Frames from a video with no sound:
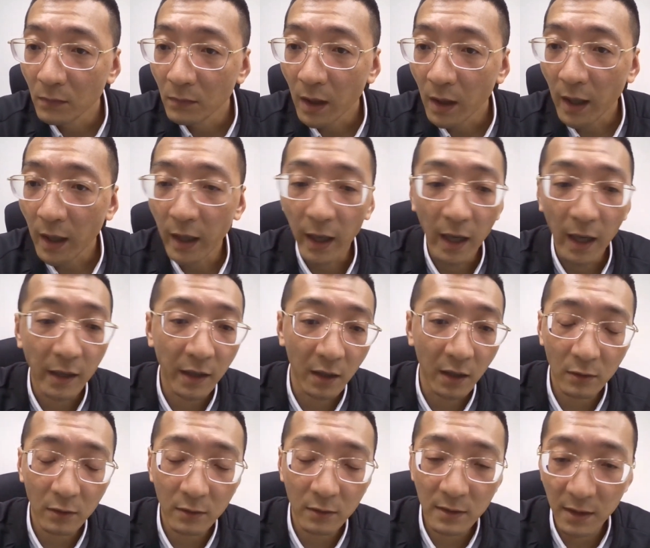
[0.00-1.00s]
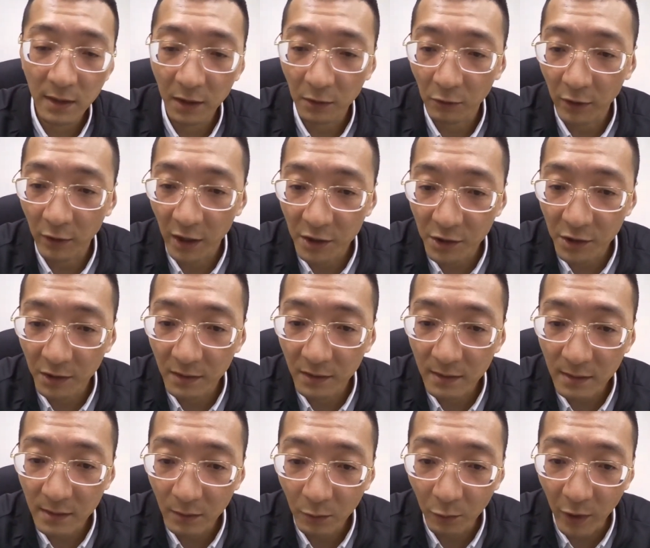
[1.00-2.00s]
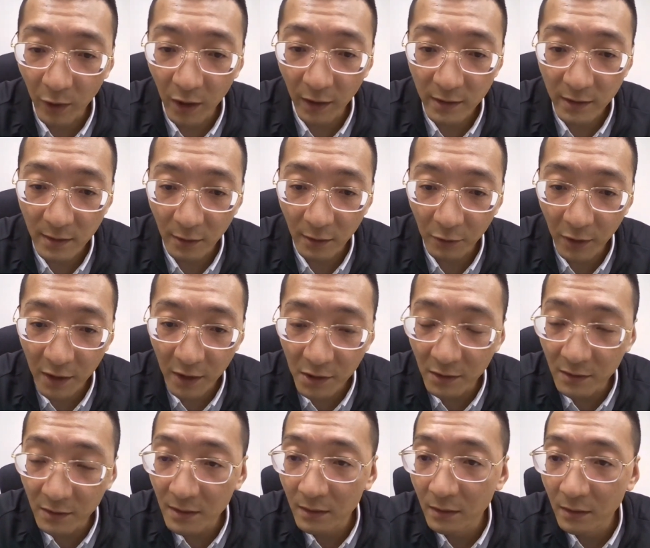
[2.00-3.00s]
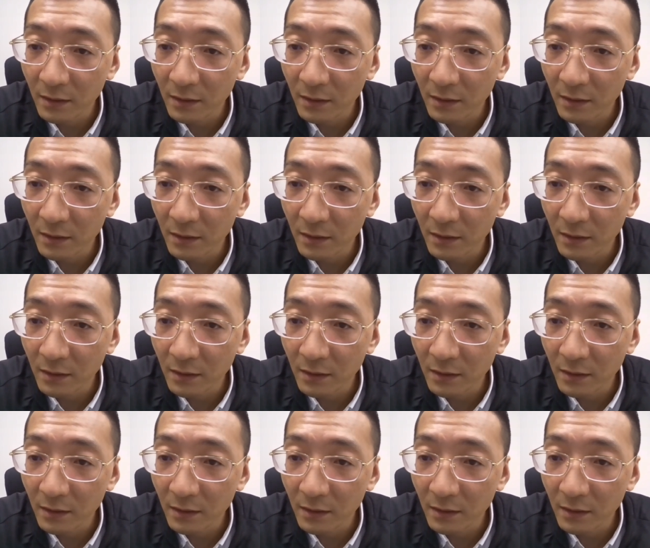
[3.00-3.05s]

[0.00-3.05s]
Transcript: Hi, I cannot see the questions. Where is the questions?